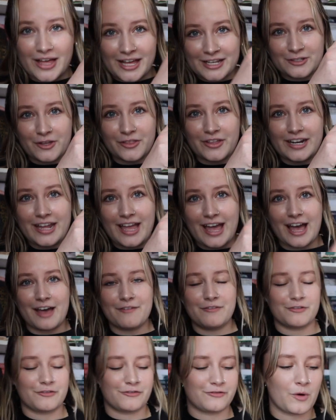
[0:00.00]
that is all that I
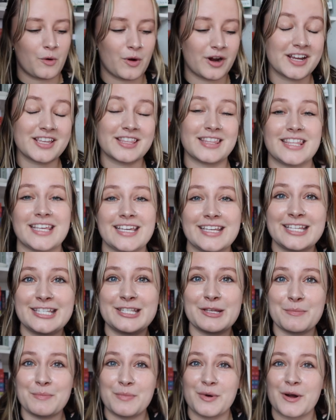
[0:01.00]
have for
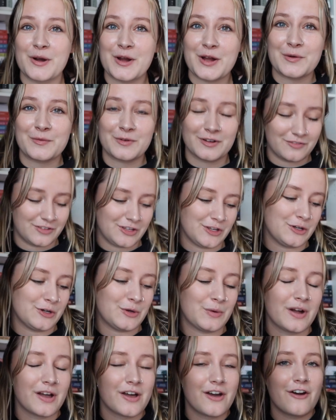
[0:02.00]
this book
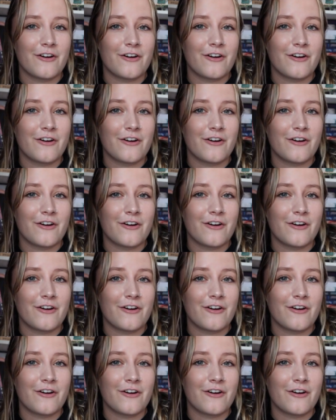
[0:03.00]
review